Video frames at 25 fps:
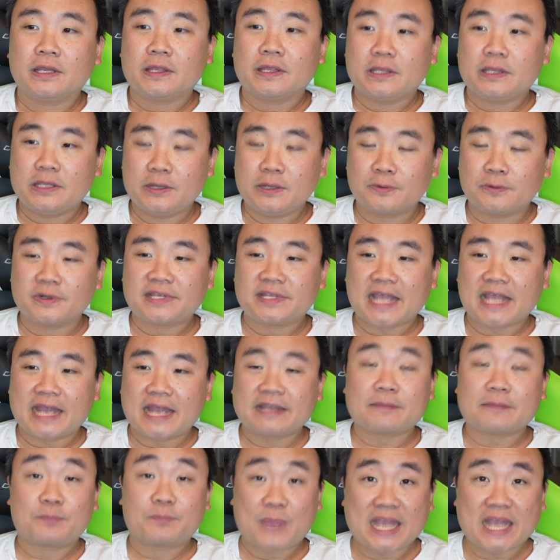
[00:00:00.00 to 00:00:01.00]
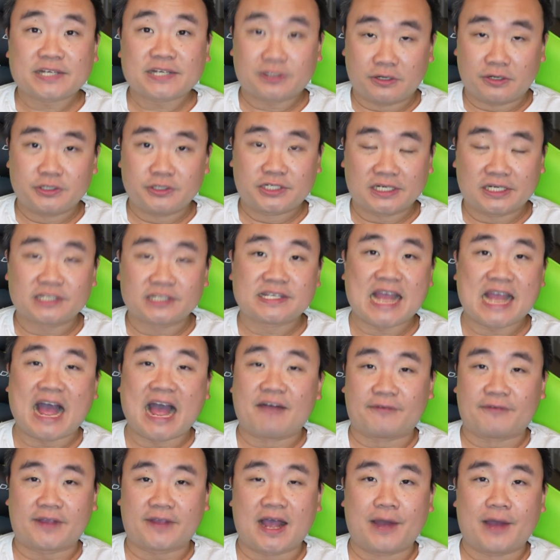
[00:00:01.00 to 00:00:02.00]
You would then, based on just the
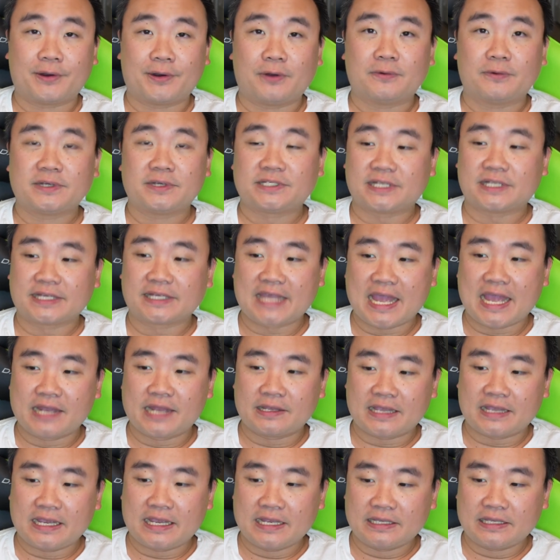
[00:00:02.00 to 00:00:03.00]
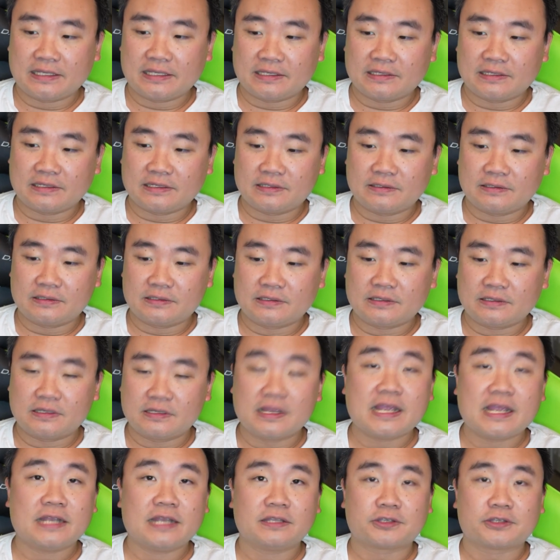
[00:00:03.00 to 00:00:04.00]
avocado, which again,
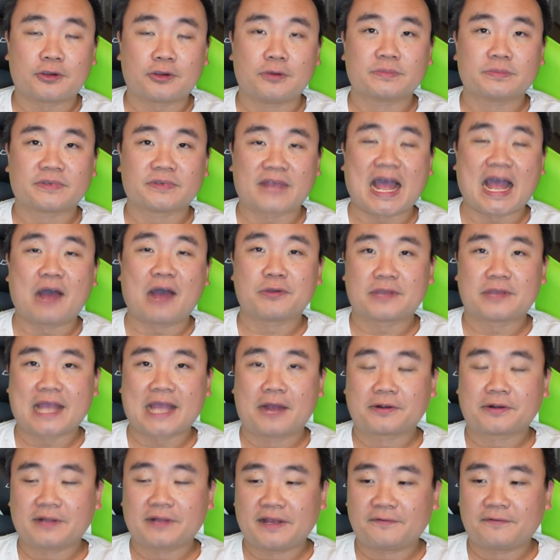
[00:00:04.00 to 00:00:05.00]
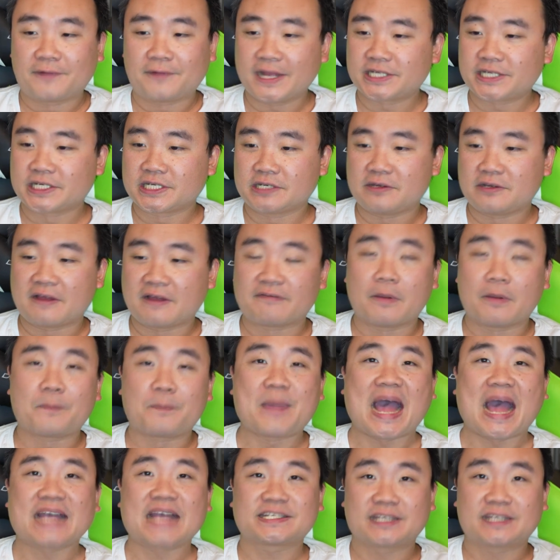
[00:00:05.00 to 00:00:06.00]
in terms of how you calculate inflation, you have a
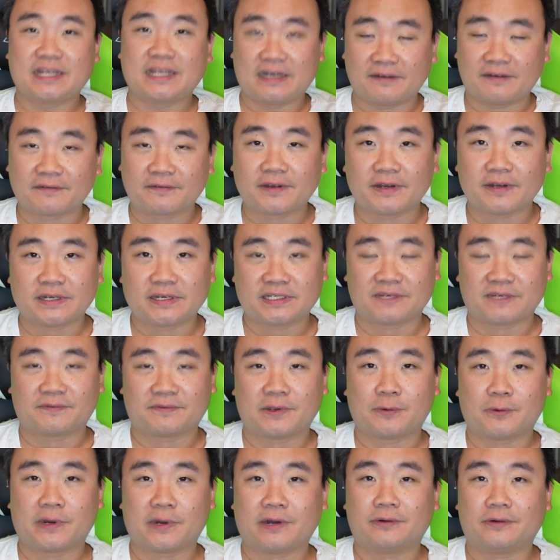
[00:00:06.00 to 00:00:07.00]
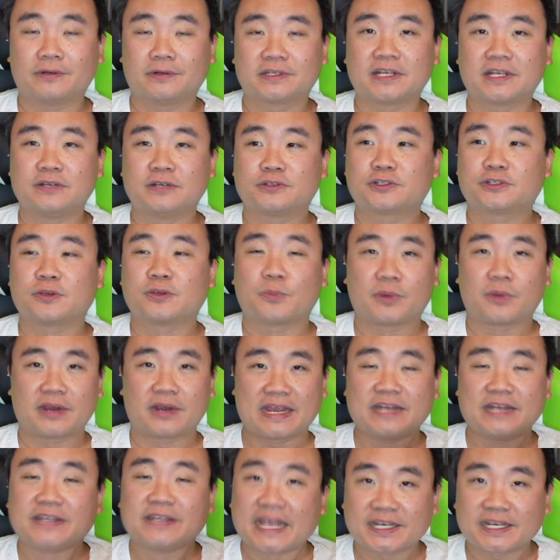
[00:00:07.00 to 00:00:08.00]
basket of goods, if you will, consumer
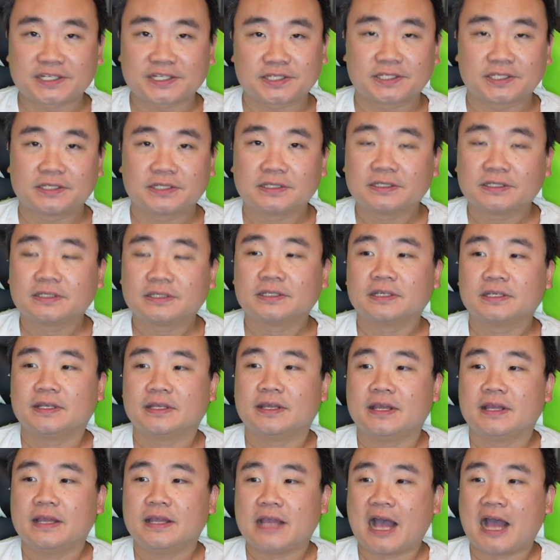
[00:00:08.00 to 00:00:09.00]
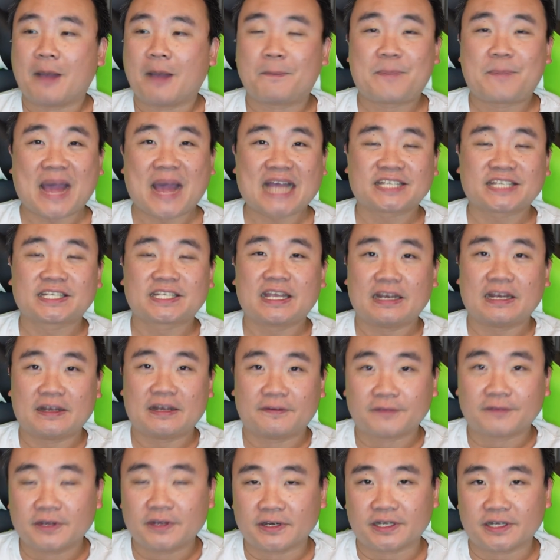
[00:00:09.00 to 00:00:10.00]
index, a basket
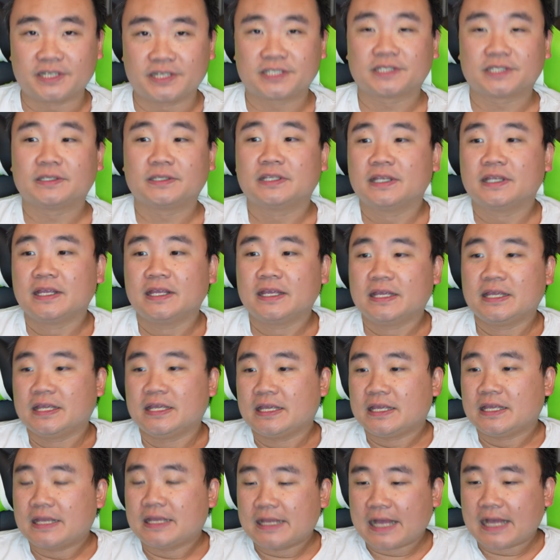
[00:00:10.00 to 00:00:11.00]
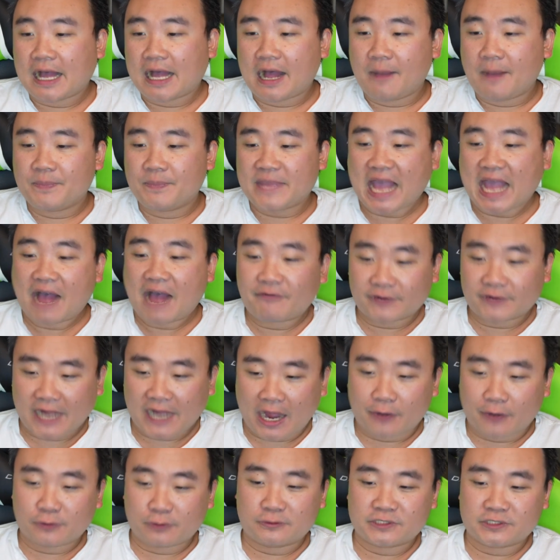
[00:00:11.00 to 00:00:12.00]
of goods. The
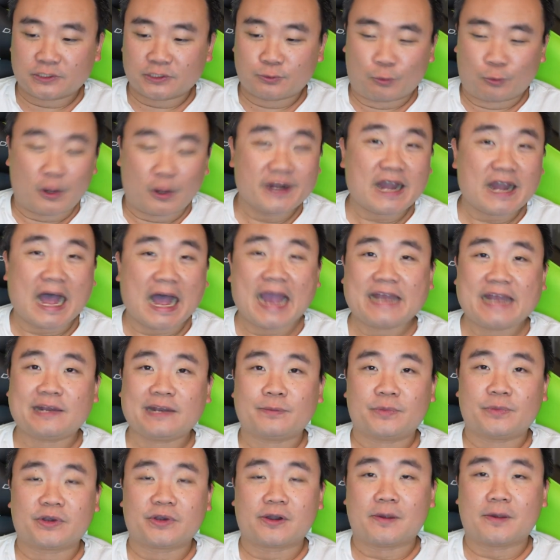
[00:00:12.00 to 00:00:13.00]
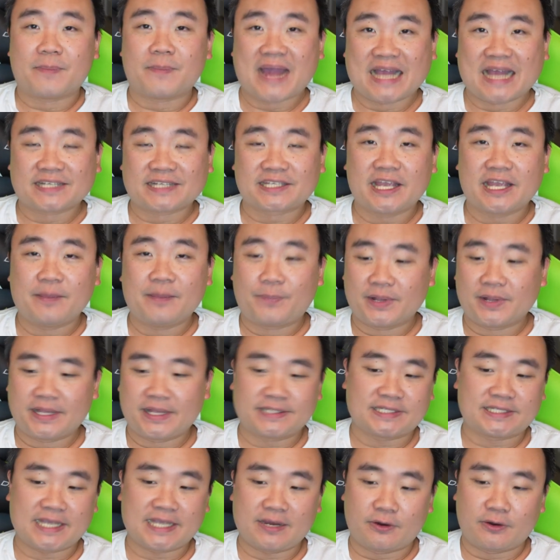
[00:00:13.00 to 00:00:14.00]
avocado is just one item in our basket, but
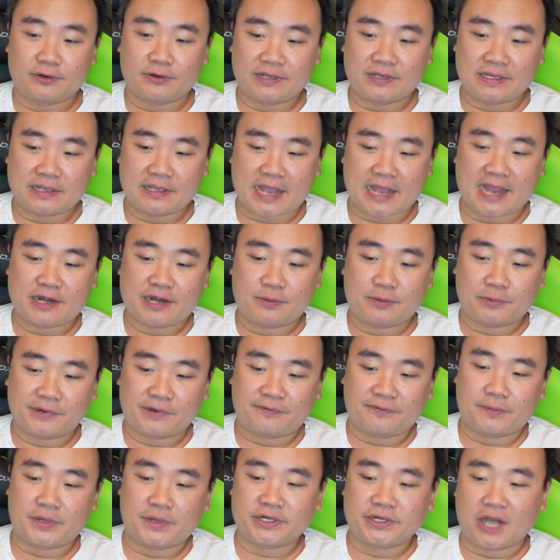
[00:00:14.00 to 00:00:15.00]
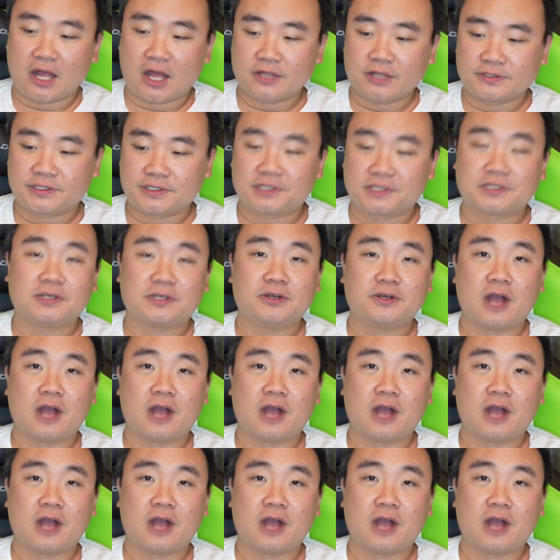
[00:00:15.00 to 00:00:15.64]
let's say the item went from $1 to